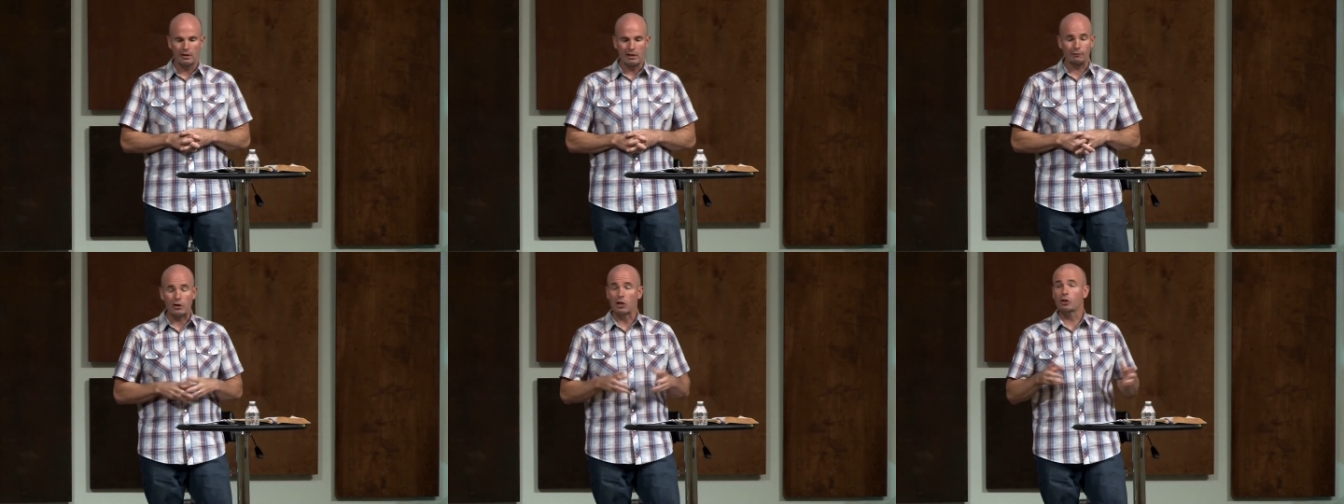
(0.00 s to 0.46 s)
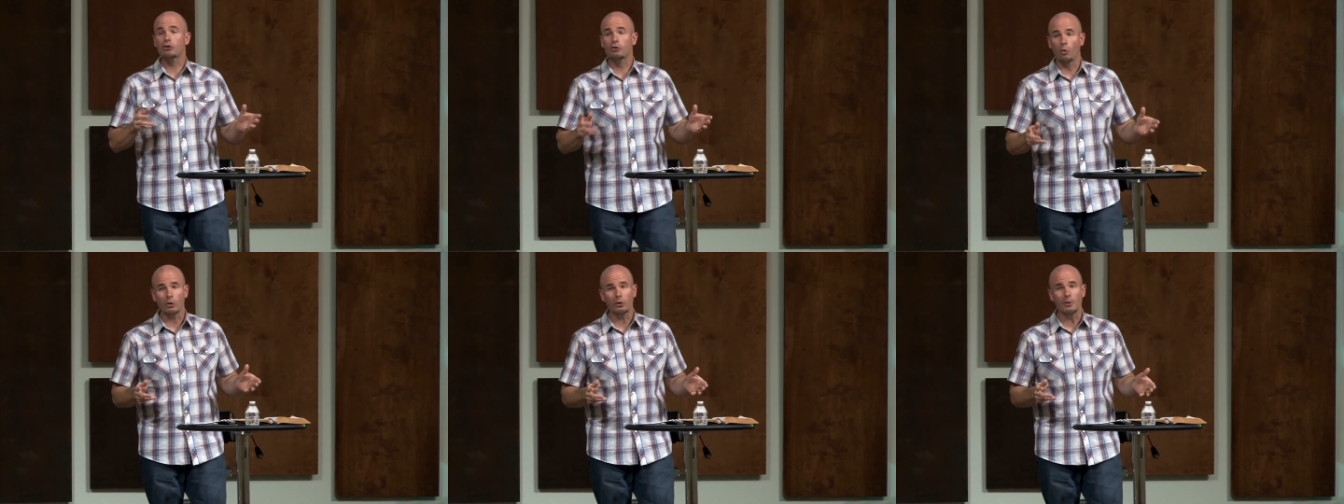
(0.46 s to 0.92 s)
If the
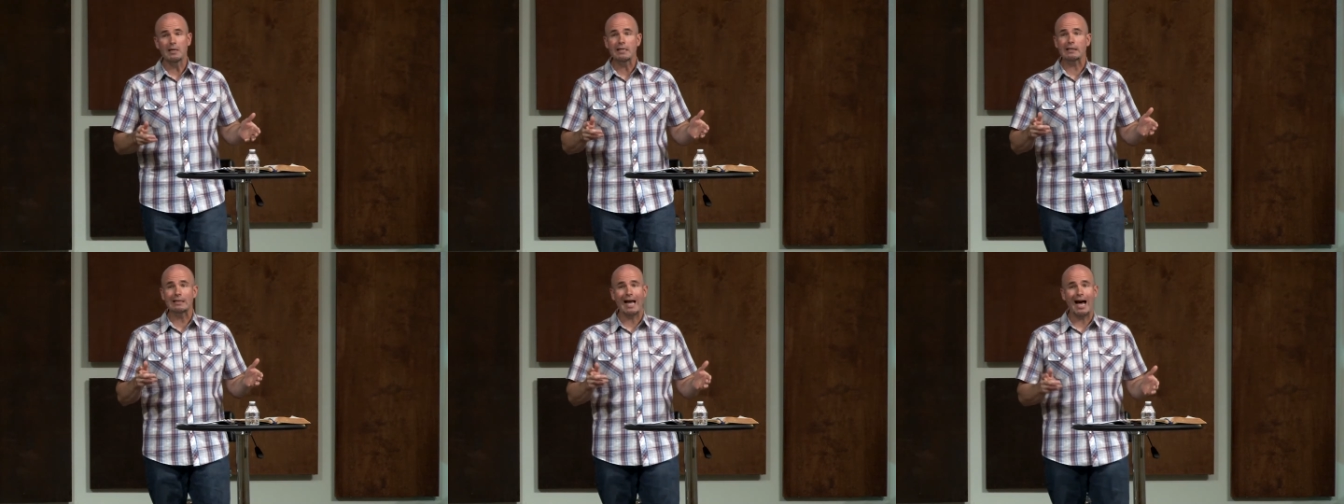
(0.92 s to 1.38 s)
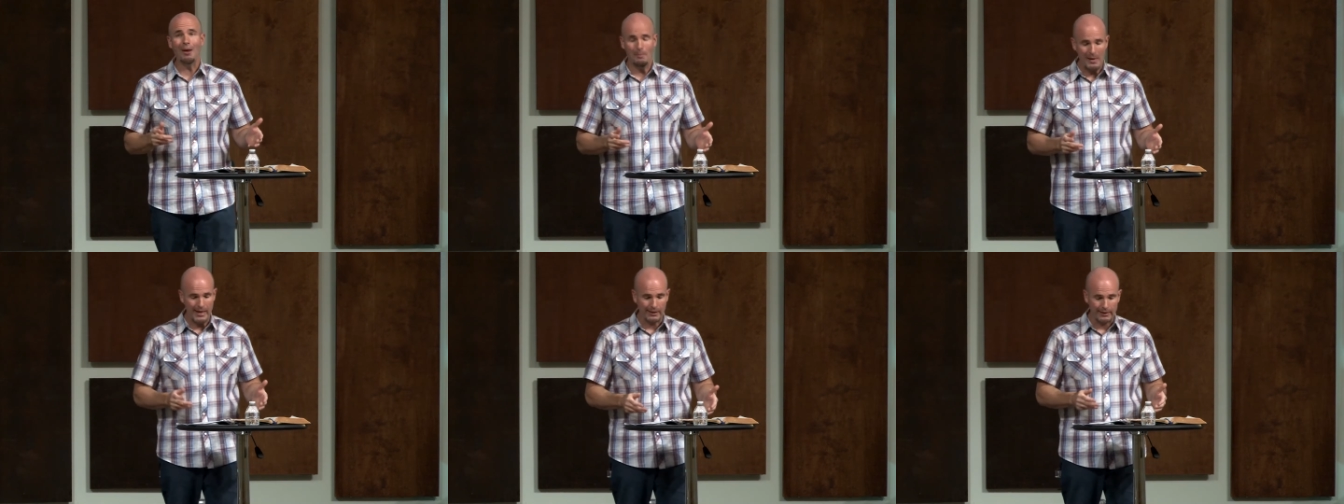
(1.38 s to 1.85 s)
exhorter is
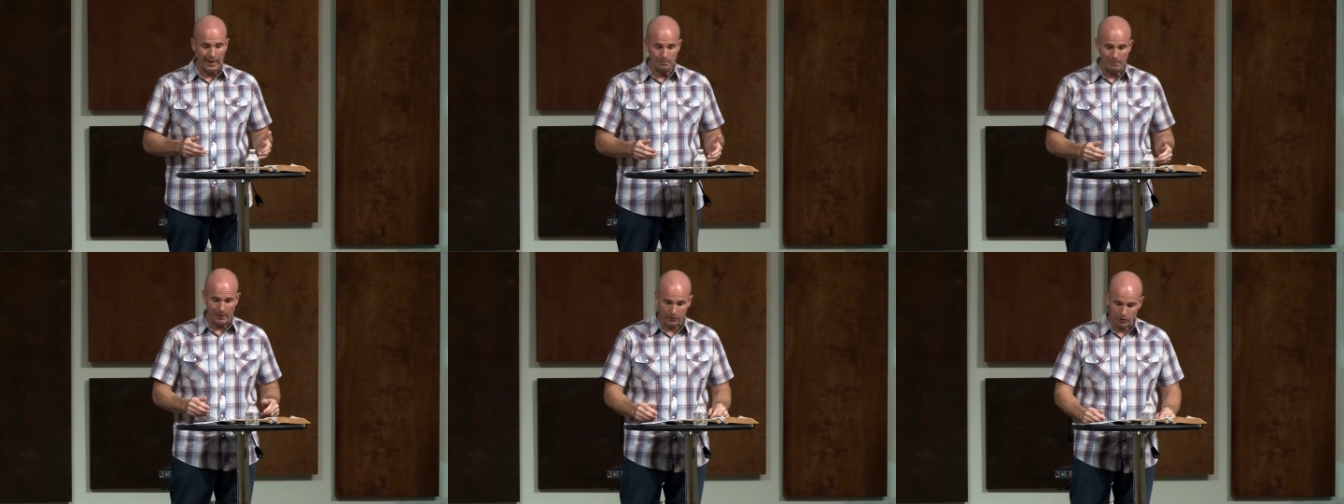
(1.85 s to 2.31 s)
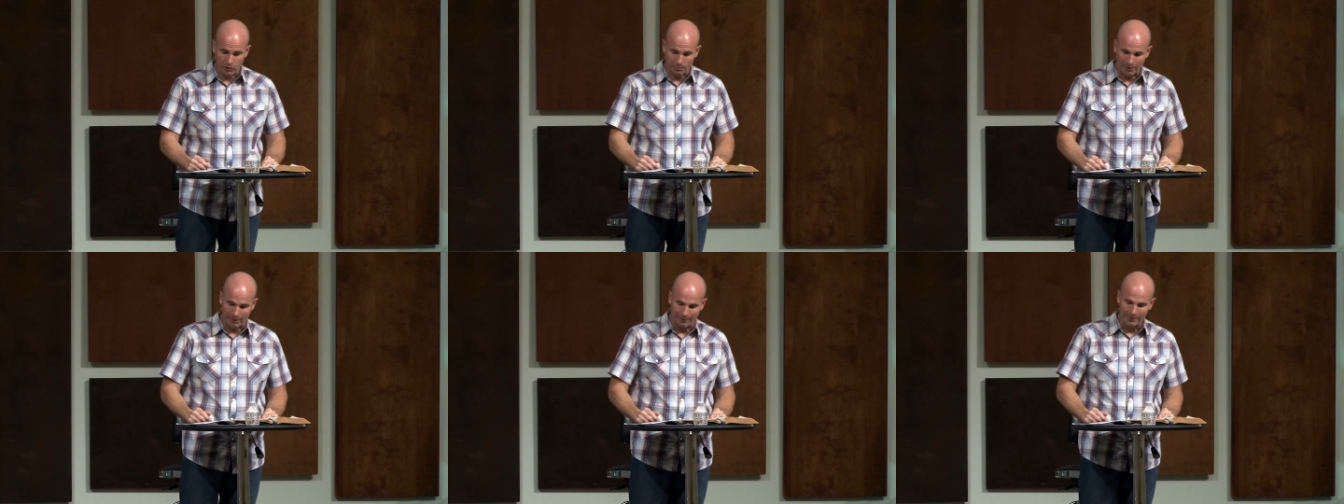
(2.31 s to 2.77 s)
not being led by the
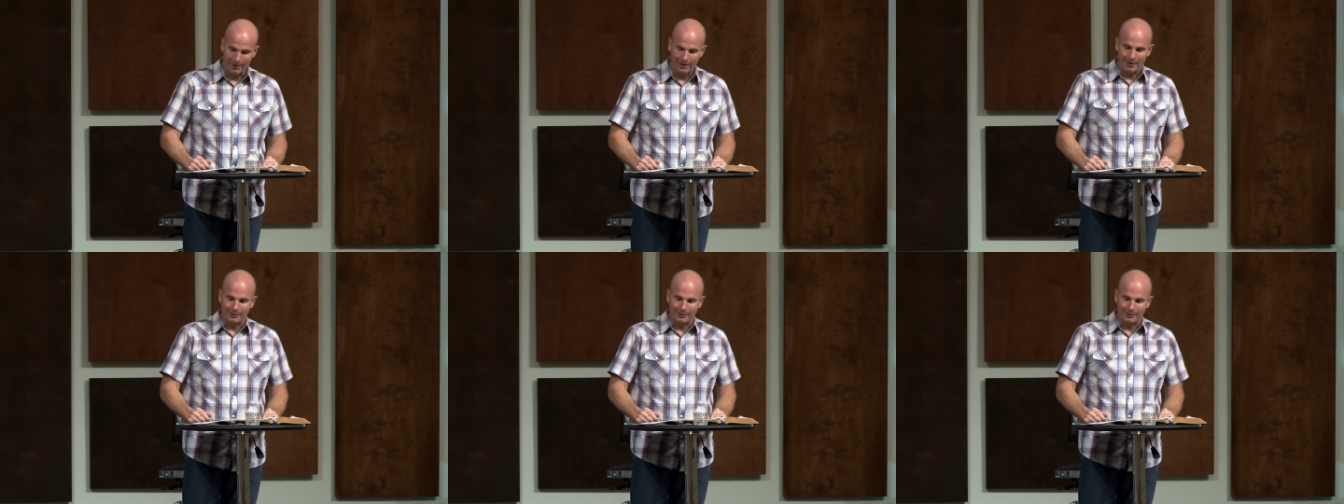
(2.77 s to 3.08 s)
Spirit,